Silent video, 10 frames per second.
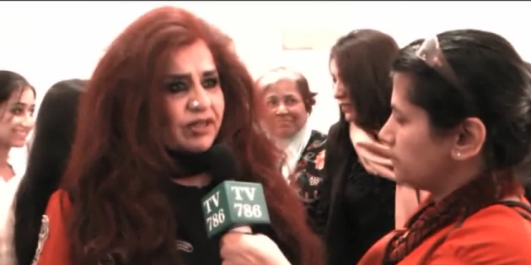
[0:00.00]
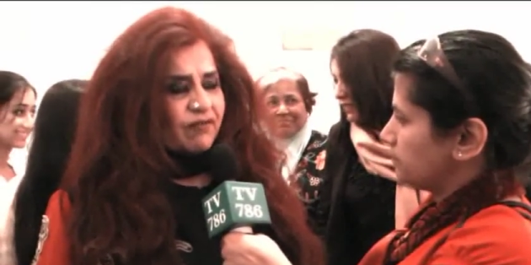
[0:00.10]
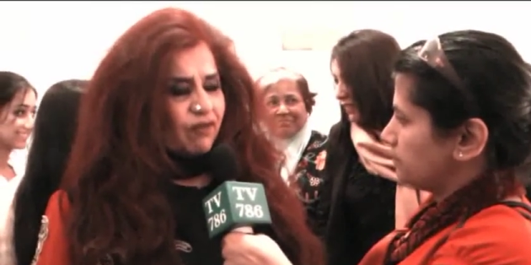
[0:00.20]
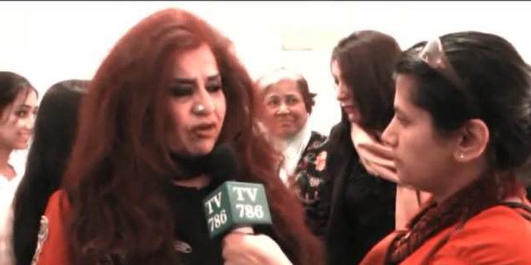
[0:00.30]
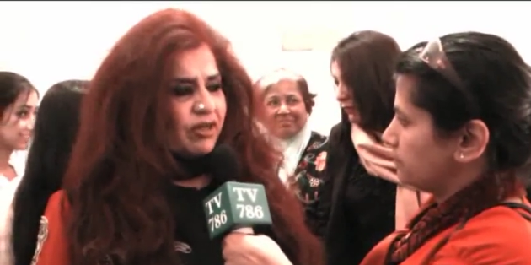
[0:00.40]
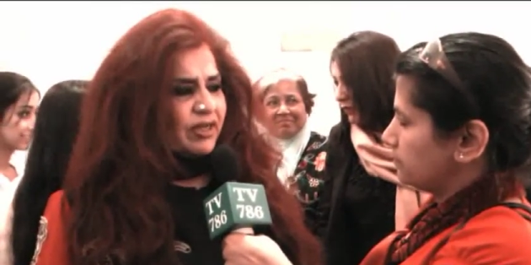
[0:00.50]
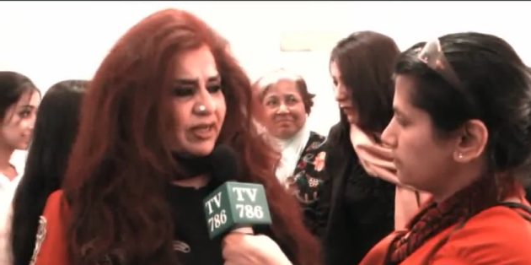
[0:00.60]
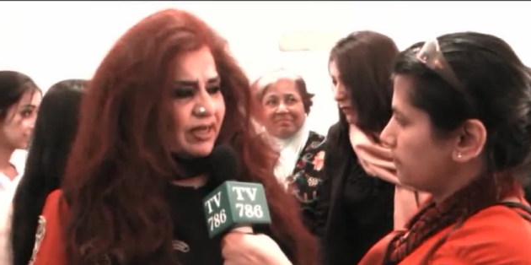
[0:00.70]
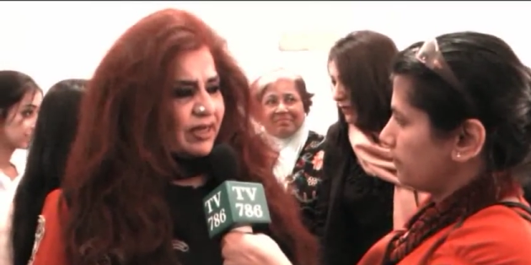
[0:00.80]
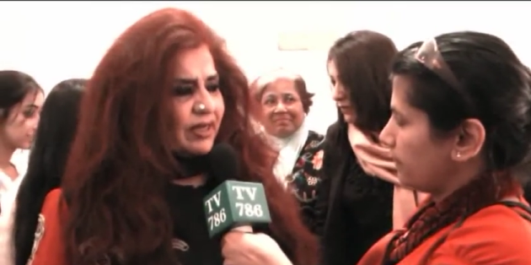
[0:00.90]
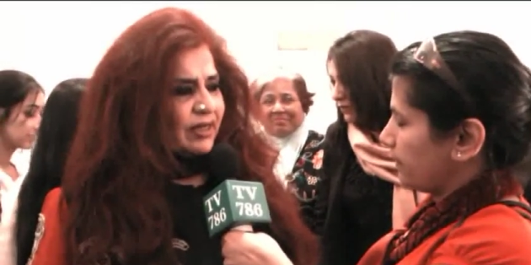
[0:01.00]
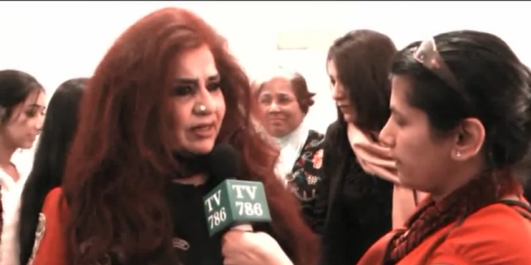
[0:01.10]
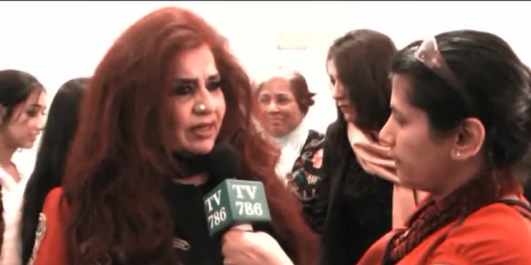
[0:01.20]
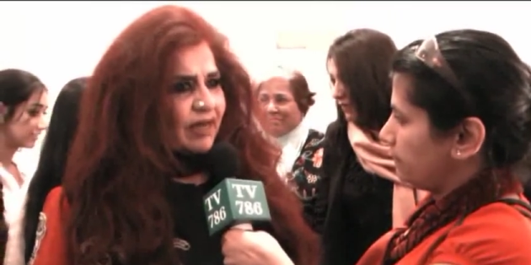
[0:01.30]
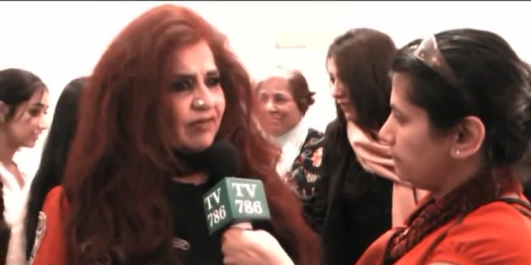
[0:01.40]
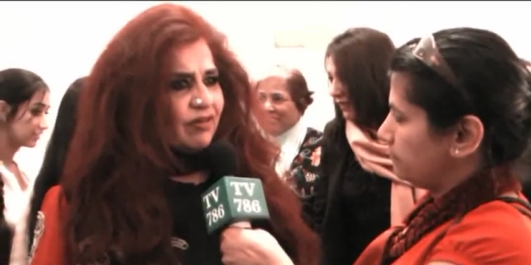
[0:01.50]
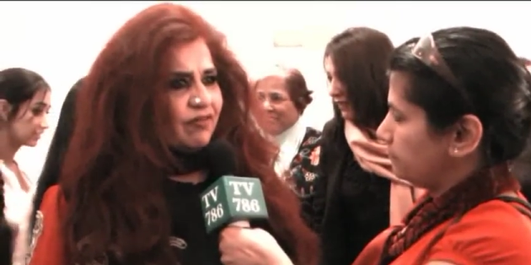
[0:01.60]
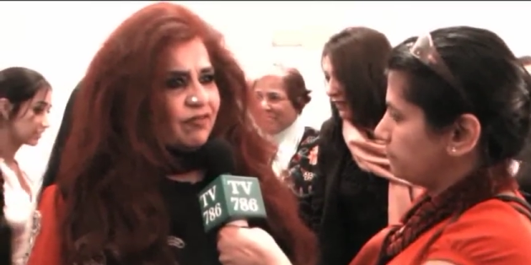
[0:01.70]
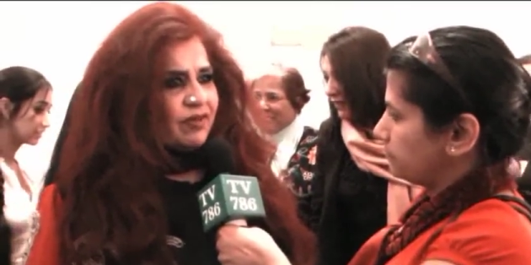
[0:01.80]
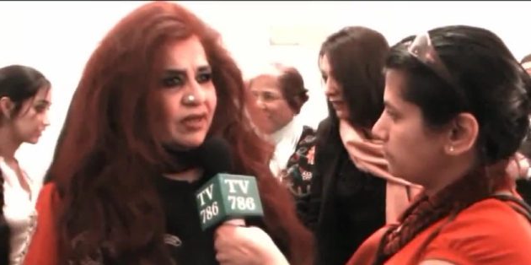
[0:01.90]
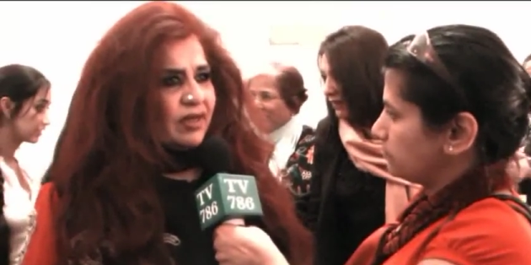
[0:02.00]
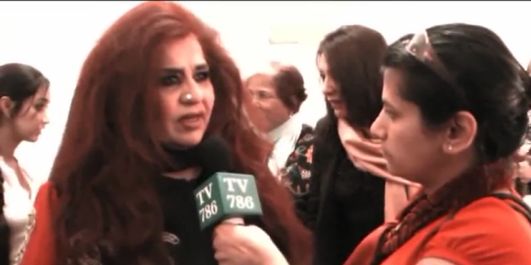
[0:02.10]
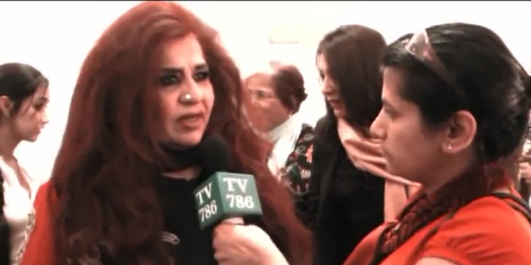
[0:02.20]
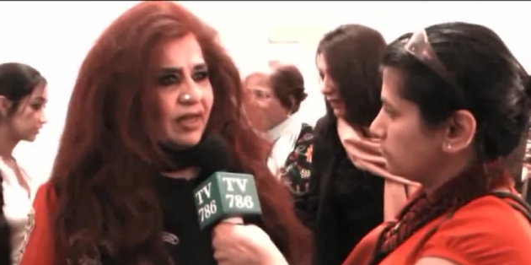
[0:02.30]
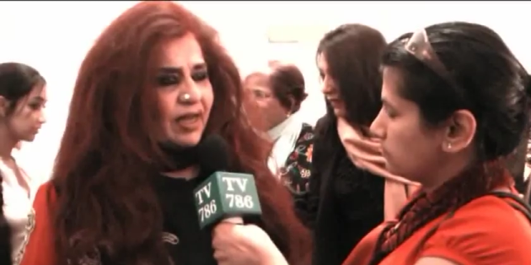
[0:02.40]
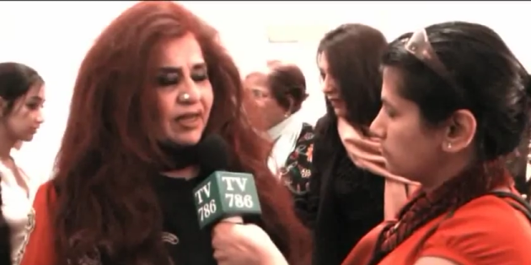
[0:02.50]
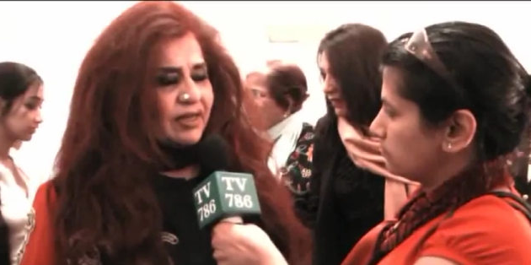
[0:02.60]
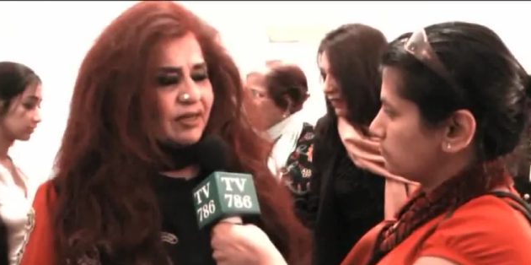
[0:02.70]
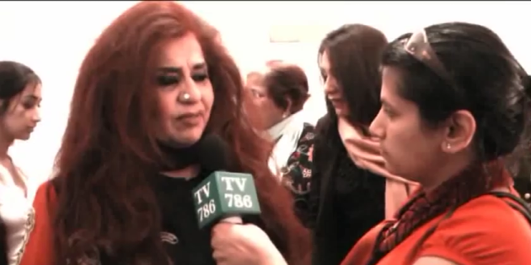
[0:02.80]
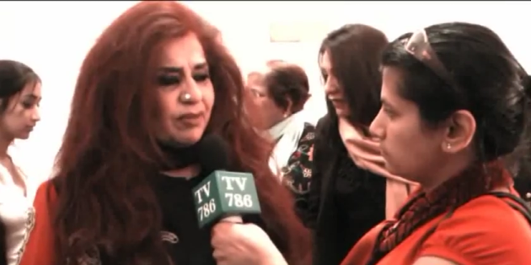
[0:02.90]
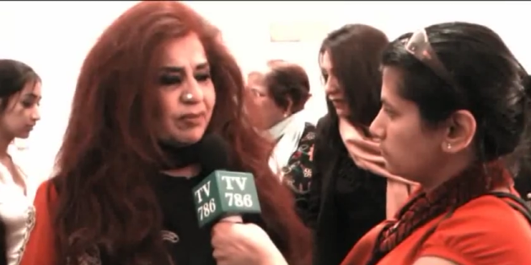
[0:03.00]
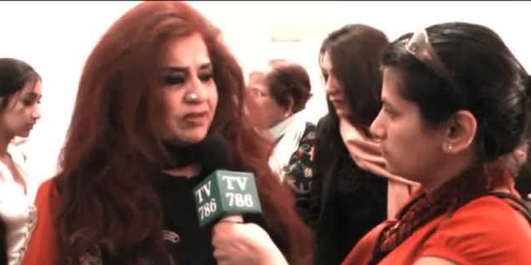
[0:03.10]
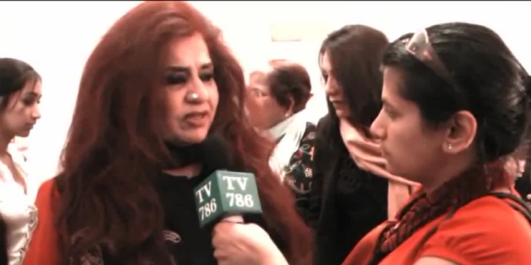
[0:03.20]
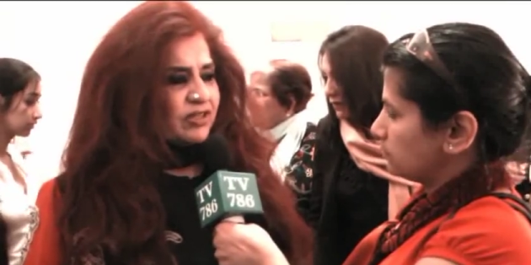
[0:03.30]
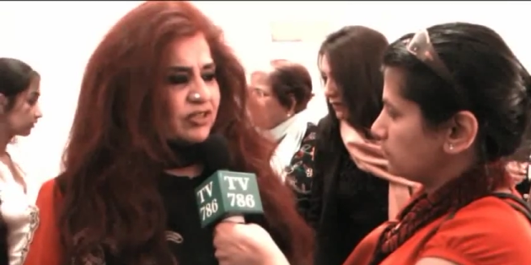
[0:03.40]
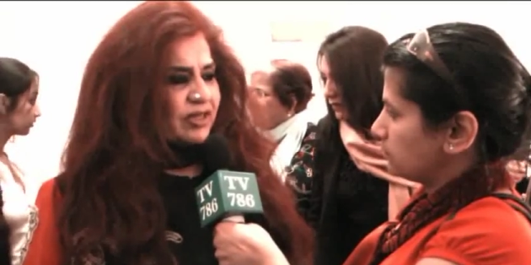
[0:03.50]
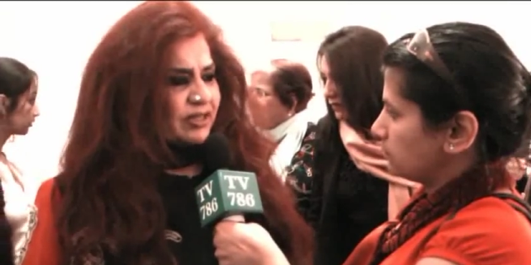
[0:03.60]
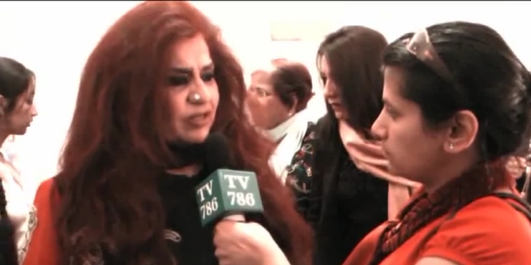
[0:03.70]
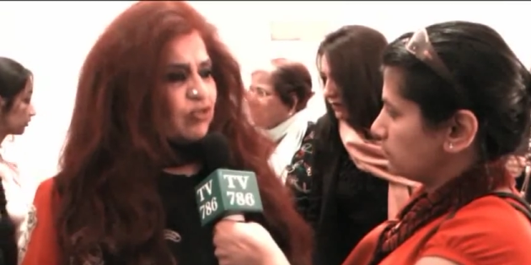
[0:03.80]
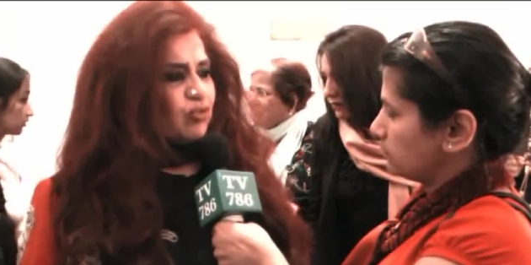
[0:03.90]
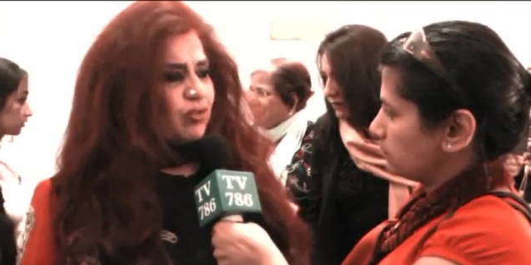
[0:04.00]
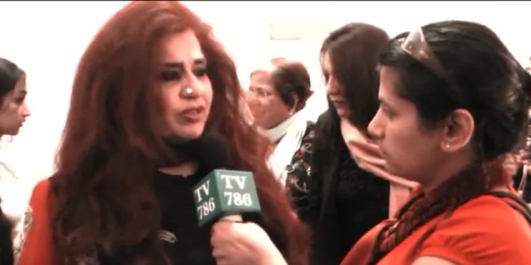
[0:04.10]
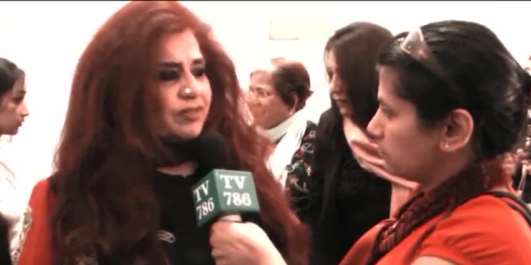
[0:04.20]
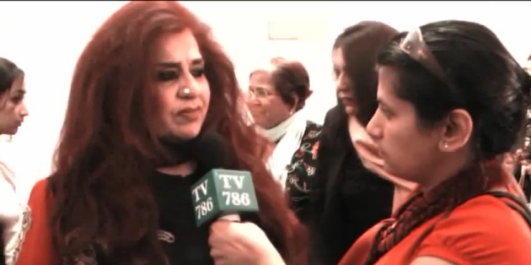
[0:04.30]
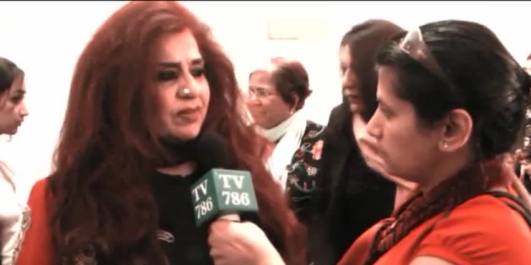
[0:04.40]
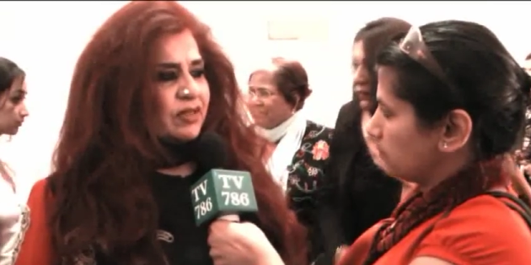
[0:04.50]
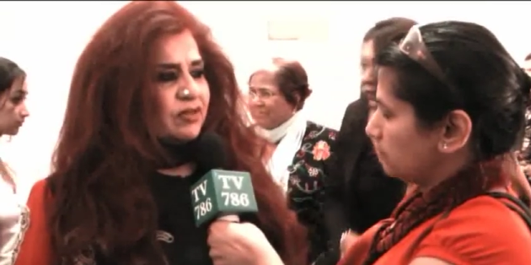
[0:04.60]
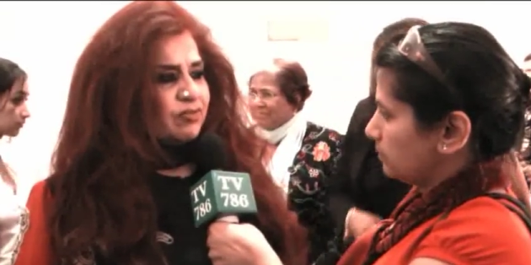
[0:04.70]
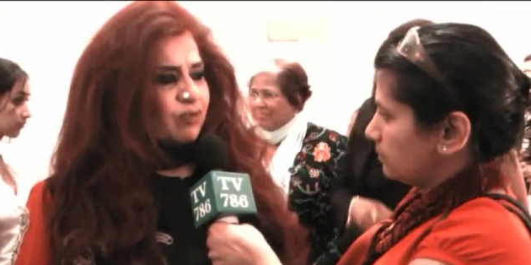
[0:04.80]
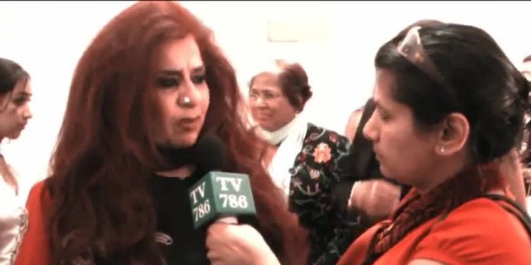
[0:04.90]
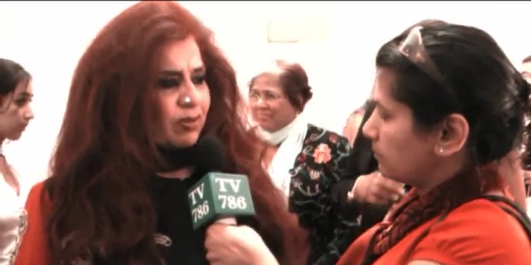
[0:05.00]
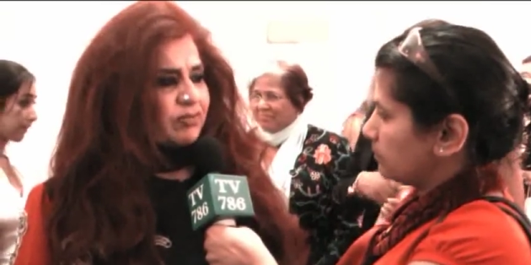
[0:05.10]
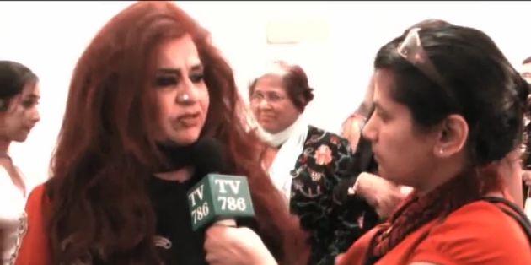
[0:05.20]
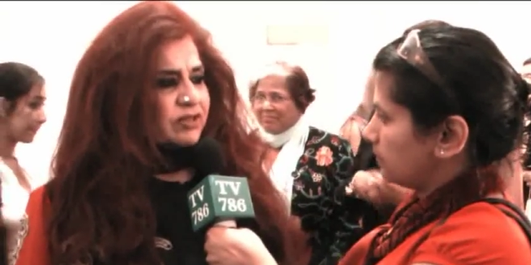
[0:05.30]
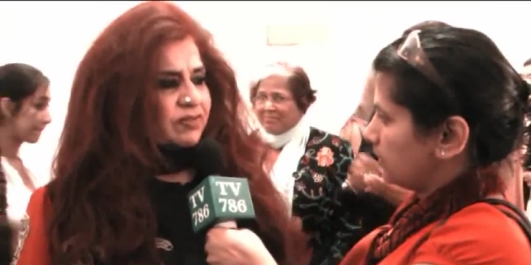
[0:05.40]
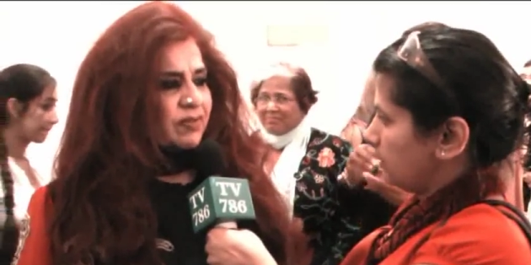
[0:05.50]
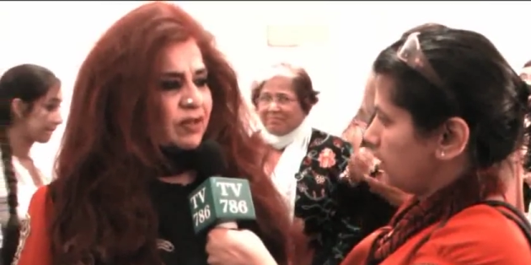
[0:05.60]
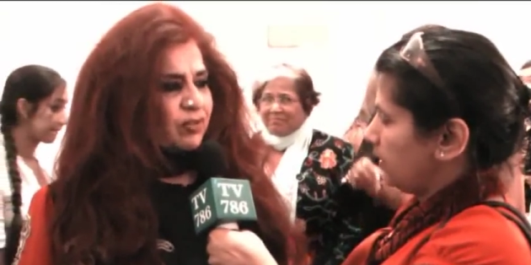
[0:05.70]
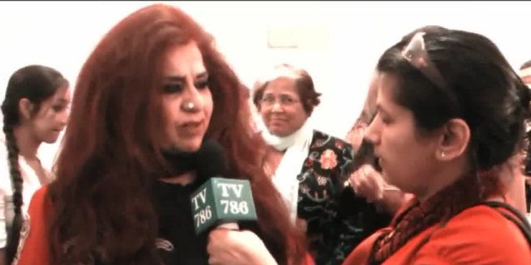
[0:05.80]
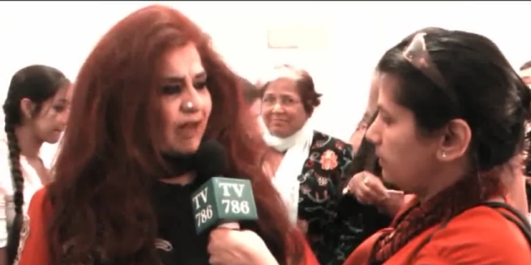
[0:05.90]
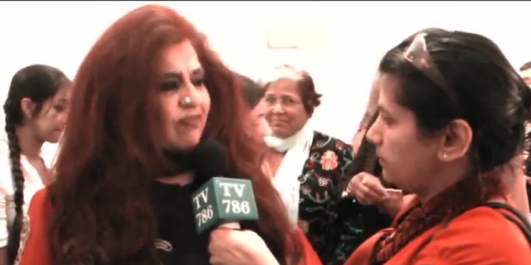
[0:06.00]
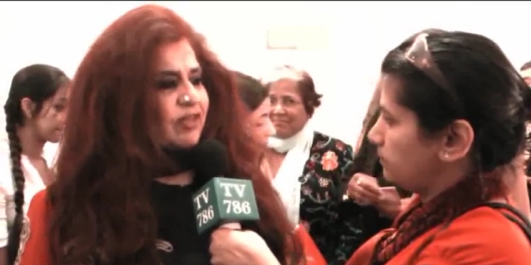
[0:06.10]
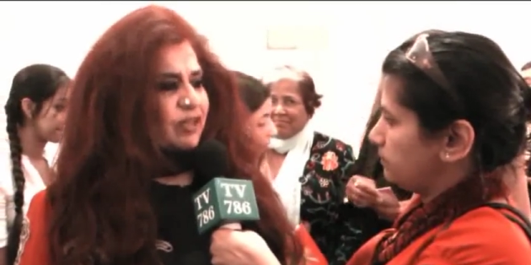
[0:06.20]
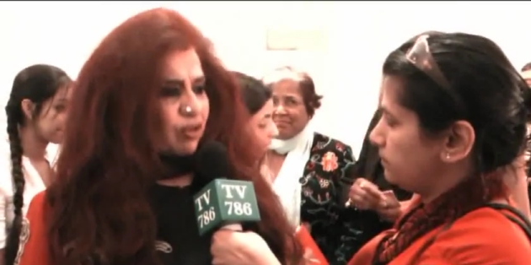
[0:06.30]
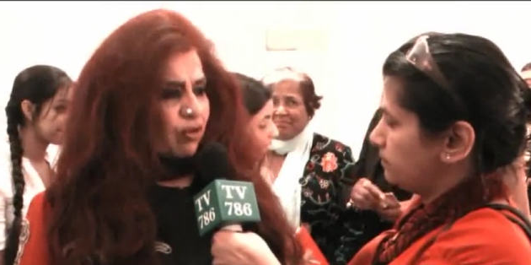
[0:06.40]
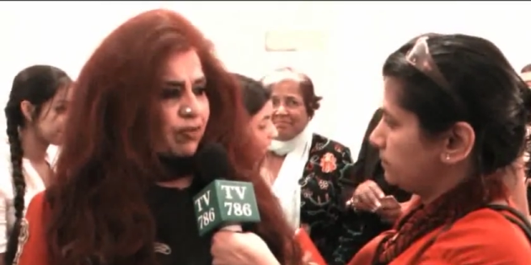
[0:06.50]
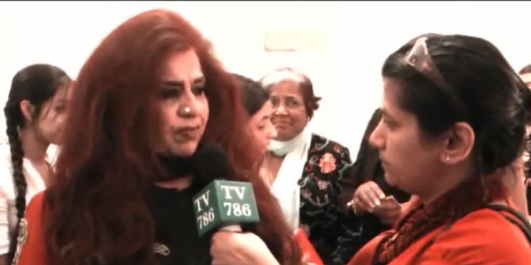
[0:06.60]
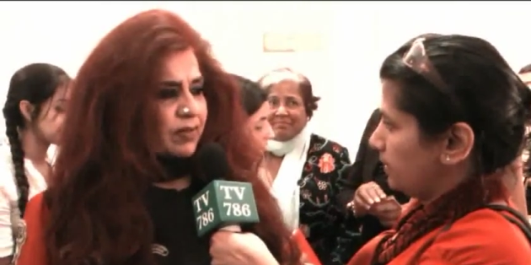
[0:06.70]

Speaker 1: like falling hair, dandruff, acne, pigmentation, anything to do with problems, we have the cure